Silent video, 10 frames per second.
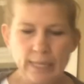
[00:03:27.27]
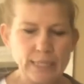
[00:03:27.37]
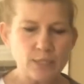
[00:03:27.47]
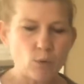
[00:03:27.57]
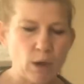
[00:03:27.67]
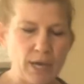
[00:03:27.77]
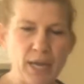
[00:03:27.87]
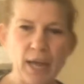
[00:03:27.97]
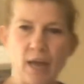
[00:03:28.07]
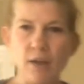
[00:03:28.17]
So I
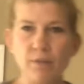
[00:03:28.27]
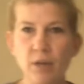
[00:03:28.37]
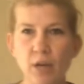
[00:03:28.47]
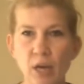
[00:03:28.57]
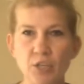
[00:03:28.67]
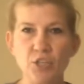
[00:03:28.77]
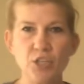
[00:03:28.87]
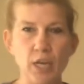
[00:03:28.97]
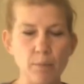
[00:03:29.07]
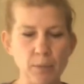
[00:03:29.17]
have a
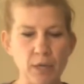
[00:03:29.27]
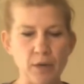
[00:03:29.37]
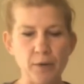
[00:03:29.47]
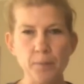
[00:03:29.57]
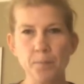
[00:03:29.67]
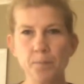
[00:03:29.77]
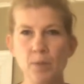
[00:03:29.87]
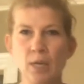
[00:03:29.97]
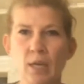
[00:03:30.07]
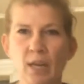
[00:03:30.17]
shape here.
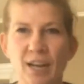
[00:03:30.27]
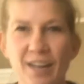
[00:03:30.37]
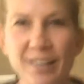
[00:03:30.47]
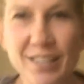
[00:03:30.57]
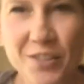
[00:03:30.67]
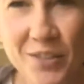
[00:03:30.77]
Did you